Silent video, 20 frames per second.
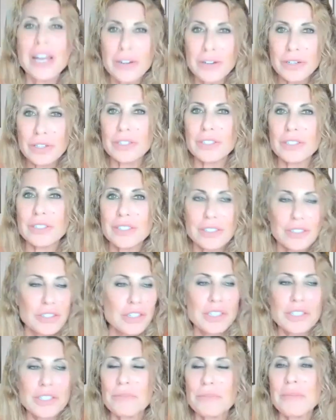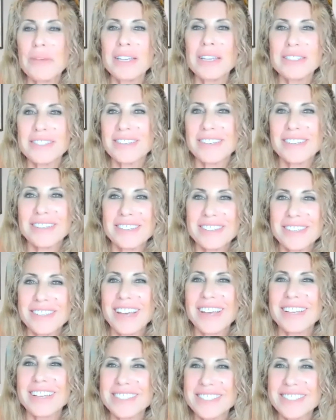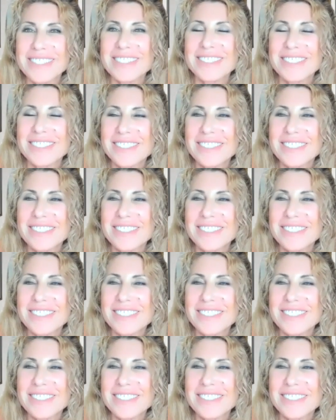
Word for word: Herold, she's amazing. Yes